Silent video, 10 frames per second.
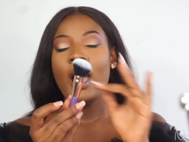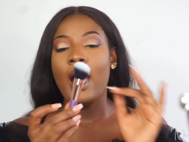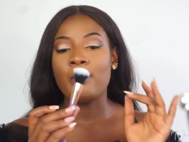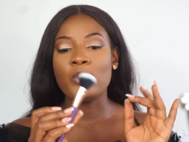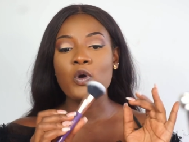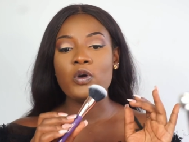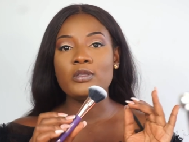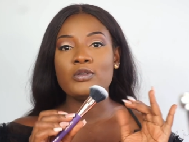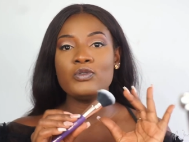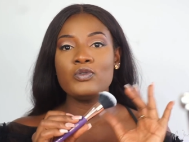I'm not going
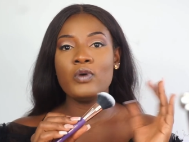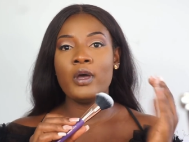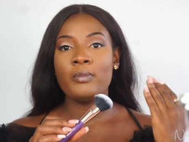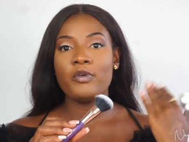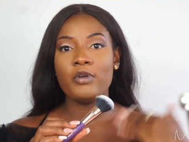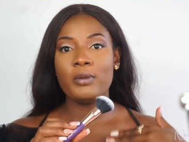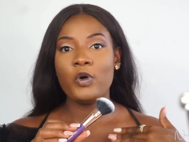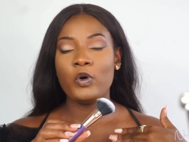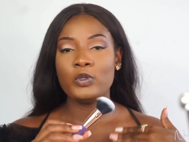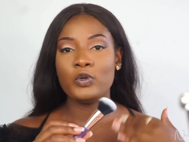to do cream
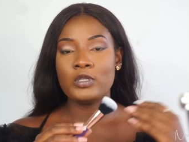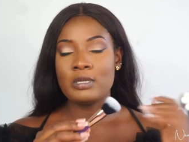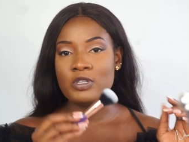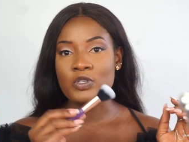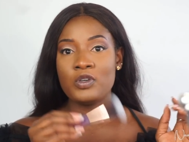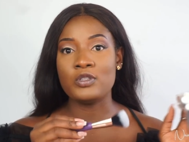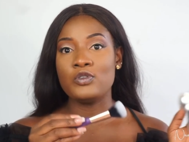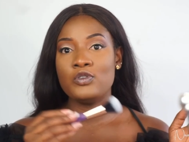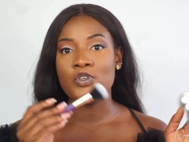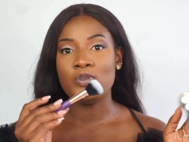contours, I'm just going to
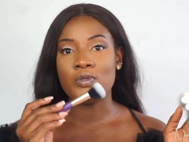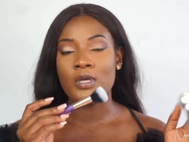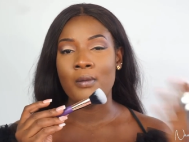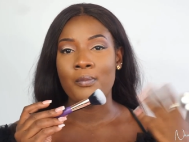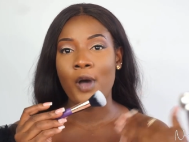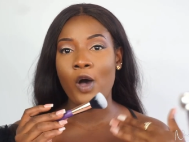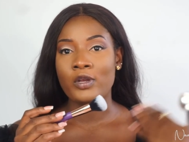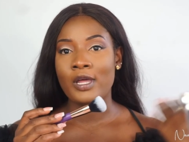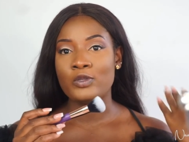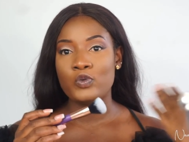use
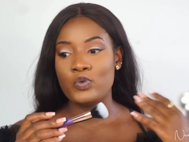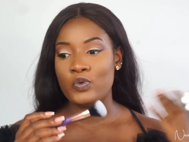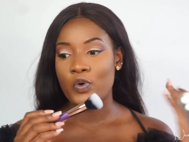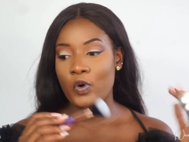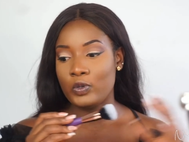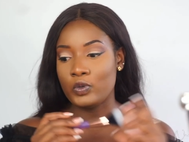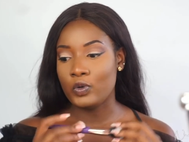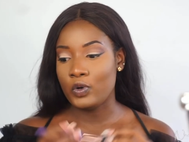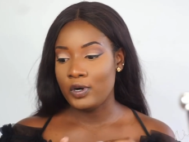powder to contour.